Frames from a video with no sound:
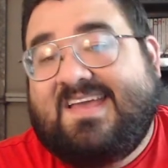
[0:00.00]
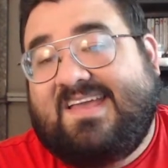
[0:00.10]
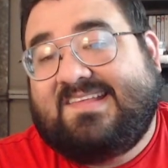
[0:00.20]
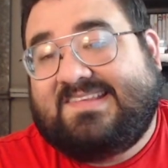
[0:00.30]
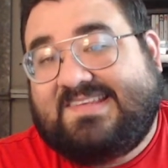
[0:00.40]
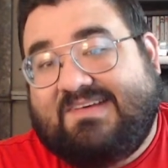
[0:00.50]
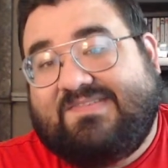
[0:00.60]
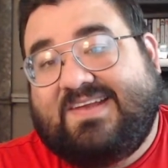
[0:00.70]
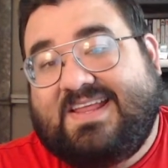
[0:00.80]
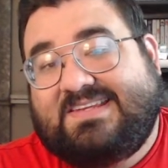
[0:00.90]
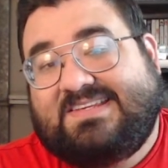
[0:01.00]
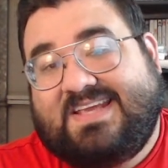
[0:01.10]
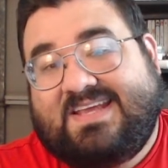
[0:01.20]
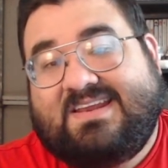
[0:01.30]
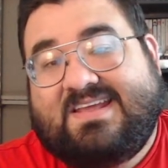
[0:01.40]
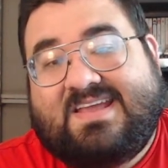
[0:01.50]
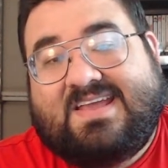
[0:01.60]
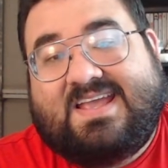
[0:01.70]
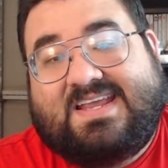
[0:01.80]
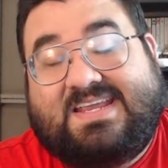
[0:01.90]
it definitely did
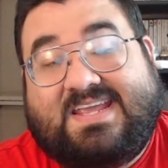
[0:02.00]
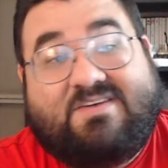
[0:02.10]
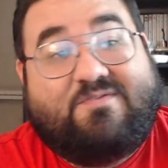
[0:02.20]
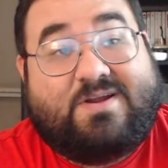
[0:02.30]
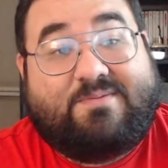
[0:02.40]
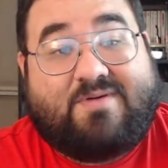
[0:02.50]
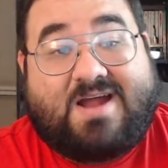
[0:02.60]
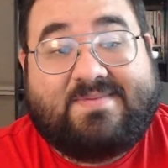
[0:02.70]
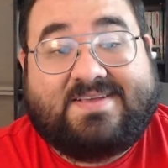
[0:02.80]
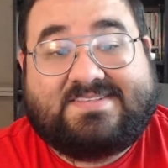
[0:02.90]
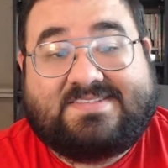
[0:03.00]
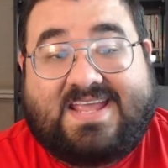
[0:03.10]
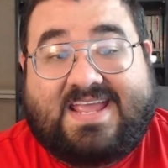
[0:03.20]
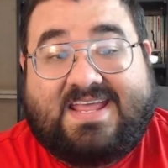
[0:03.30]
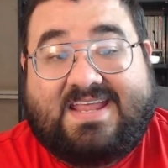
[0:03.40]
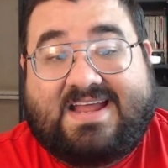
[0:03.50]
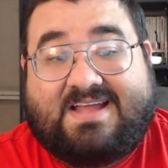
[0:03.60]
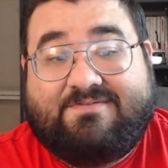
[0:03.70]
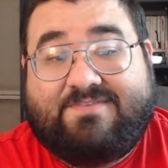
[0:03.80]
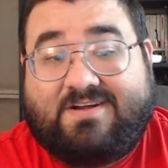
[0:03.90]
give what it promised, and I
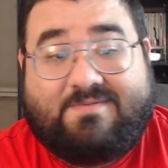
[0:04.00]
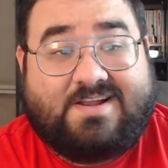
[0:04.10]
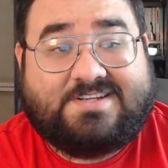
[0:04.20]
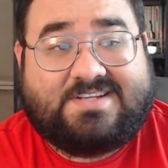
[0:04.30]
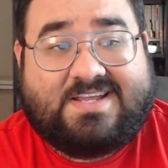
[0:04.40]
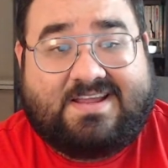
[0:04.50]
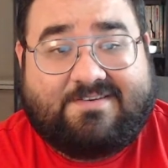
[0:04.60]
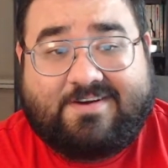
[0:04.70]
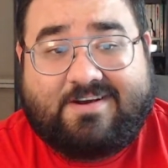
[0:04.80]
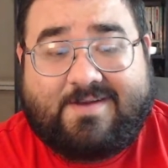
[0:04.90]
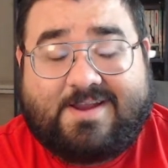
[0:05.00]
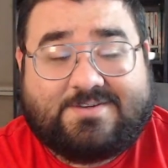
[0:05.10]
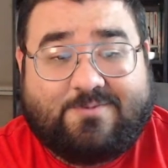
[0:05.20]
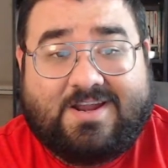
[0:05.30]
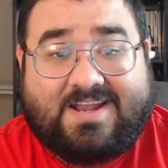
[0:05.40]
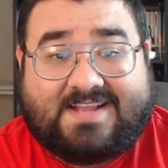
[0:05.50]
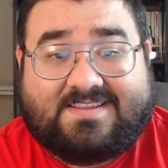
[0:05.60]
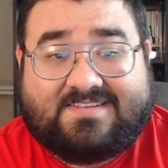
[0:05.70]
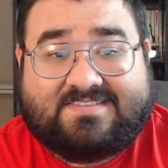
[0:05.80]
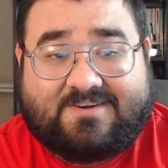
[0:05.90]
very much really like
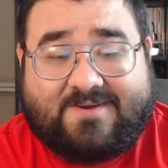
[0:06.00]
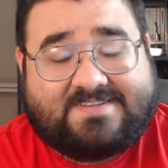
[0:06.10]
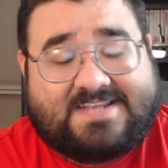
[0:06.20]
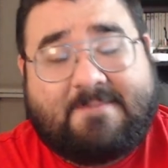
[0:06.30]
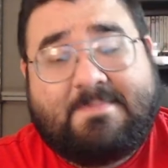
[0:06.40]
this series. Now,